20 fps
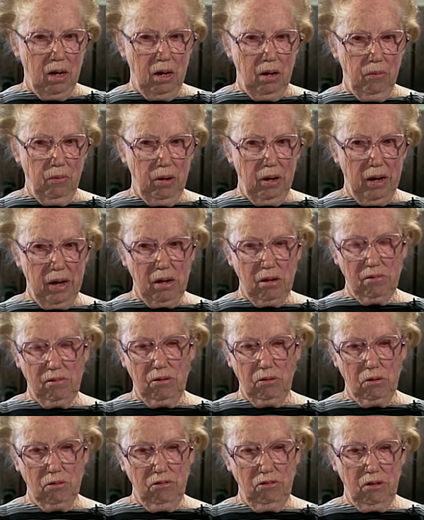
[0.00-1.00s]
Well, I'd
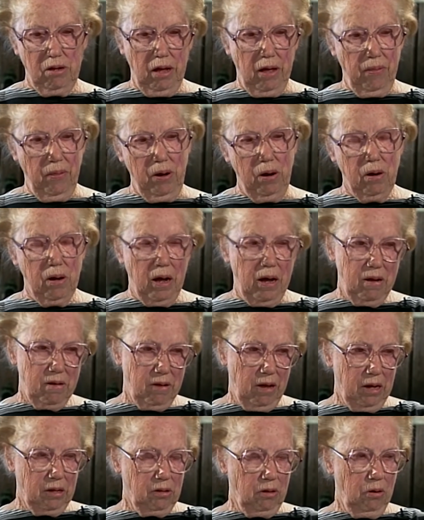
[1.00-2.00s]
go stand there and I'd
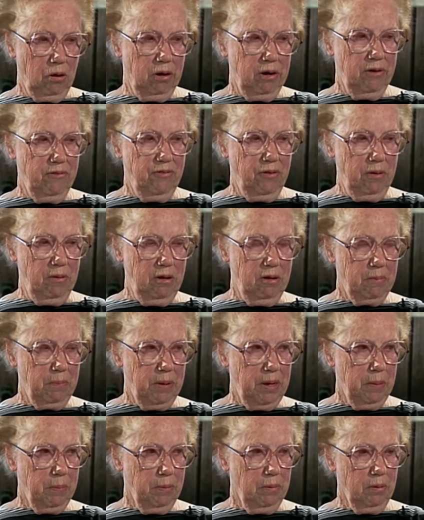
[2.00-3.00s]
take the order for these
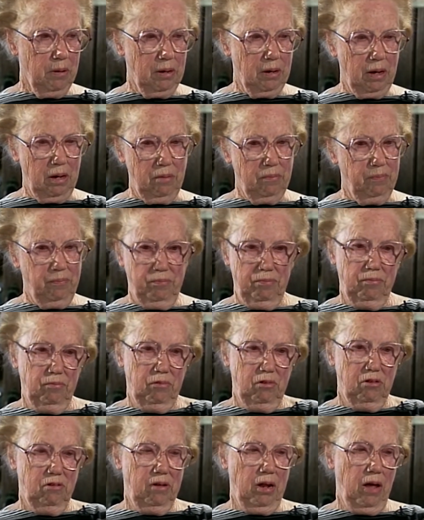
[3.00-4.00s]
people, and I'd
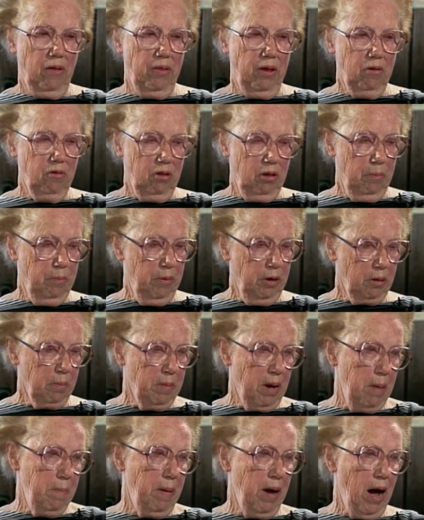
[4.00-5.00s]
stand there with a book in
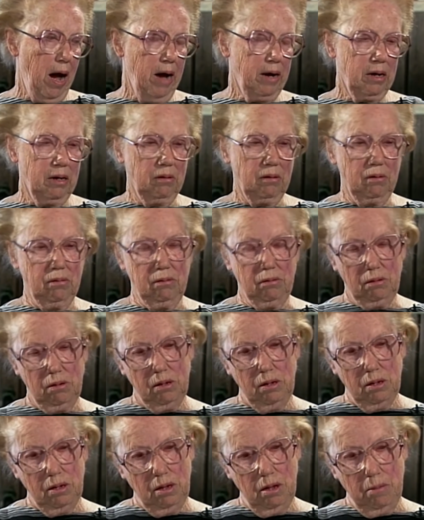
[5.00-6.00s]
my pocket and
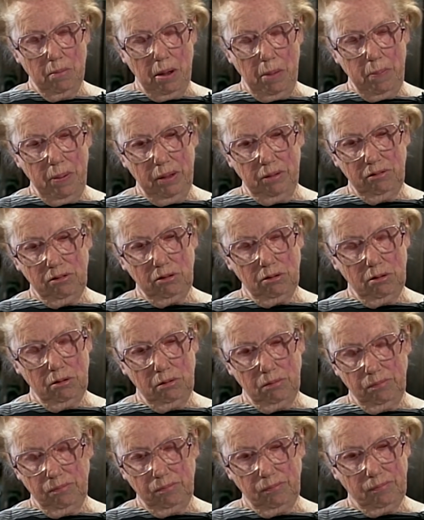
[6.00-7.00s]
my
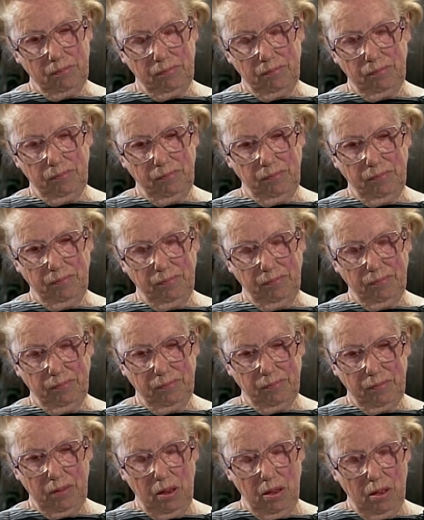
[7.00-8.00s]
pencil
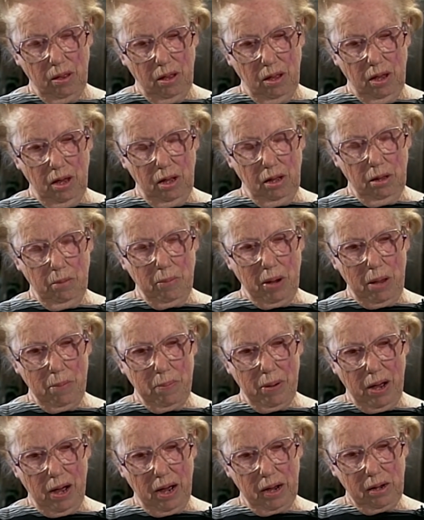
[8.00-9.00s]
in my
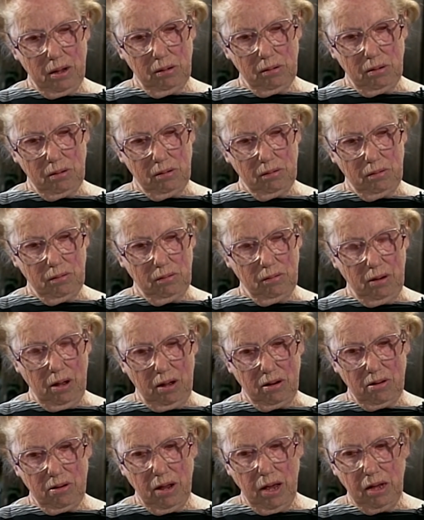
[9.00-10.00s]
pocket and
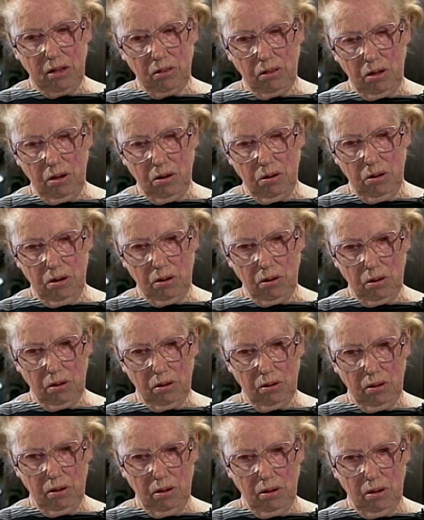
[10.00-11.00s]
not take the order.
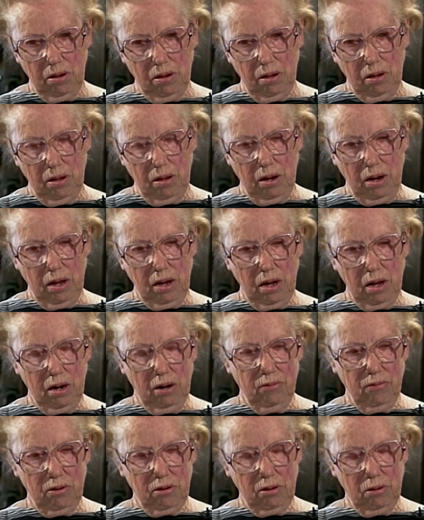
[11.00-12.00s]
And I get
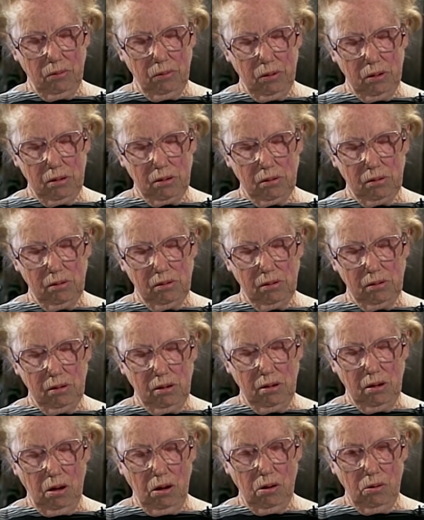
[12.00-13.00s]
over to the right,
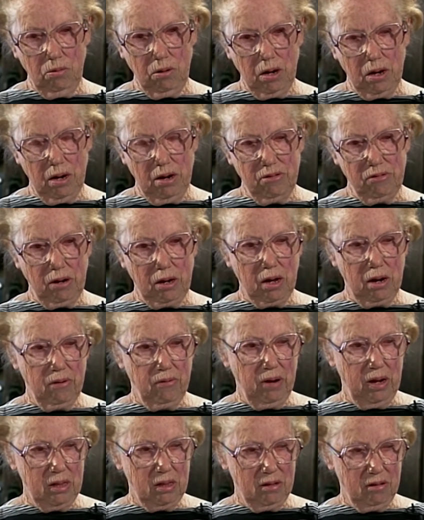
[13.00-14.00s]
oh gosh, I gotta
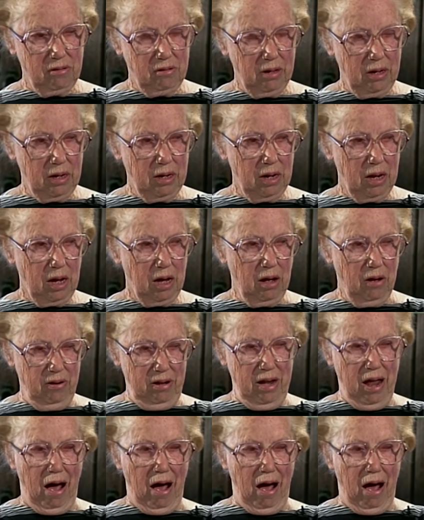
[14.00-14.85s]
write this thing down.